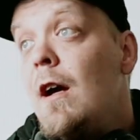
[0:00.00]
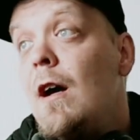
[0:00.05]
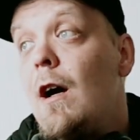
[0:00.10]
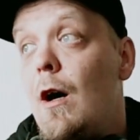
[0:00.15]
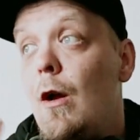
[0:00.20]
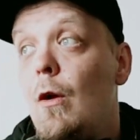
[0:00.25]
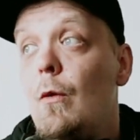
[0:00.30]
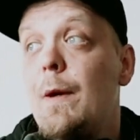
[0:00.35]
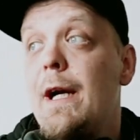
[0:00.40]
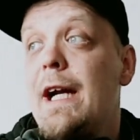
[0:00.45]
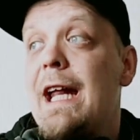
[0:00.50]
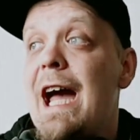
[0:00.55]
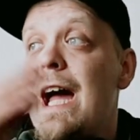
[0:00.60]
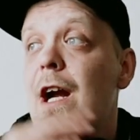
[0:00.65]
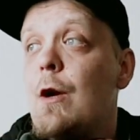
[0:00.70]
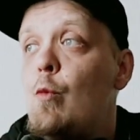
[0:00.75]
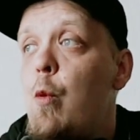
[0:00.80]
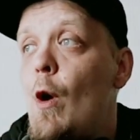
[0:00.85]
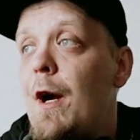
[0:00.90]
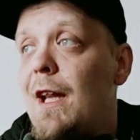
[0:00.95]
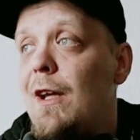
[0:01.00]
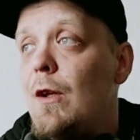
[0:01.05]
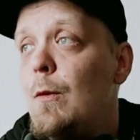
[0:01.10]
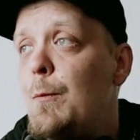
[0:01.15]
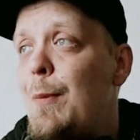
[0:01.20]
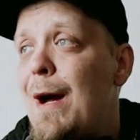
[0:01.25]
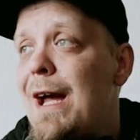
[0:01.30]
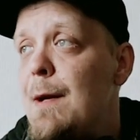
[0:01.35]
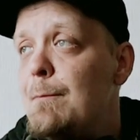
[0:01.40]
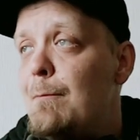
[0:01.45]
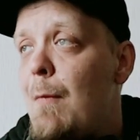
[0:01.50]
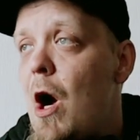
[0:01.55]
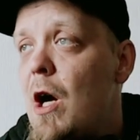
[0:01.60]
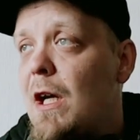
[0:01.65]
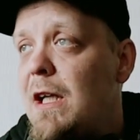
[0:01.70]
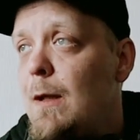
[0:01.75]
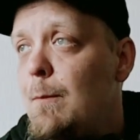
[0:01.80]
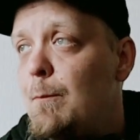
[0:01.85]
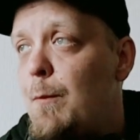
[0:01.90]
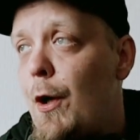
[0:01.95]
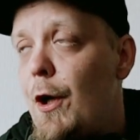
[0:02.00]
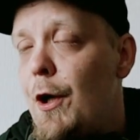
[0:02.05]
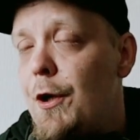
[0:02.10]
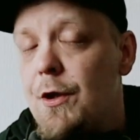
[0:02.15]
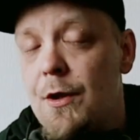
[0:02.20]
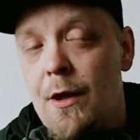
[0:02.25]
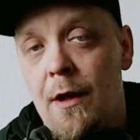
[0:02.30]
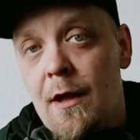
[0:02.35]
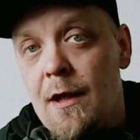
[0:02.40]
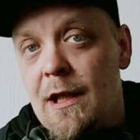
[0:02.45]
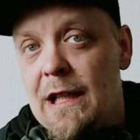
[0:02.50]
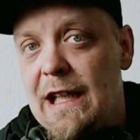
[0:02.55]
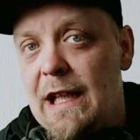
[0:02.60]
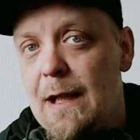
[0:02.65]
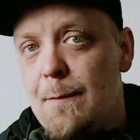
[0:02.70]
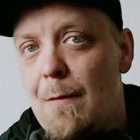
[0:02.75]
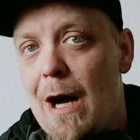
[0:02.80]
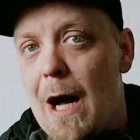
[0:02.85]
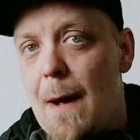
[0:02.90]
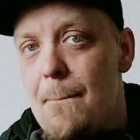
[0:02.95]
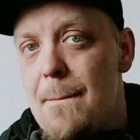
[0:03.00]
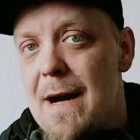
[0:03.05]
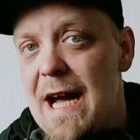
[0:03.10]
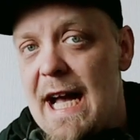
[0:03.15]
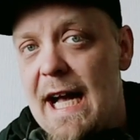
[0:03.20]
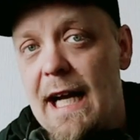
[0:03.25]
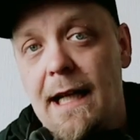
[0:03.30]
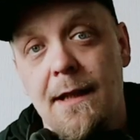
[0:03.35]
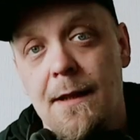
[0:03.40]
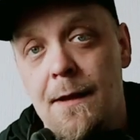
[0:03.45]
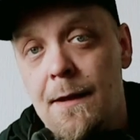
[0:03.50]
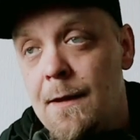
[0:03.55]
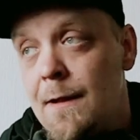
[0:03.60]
I already had Guadalupe and Mockingbird in my bag,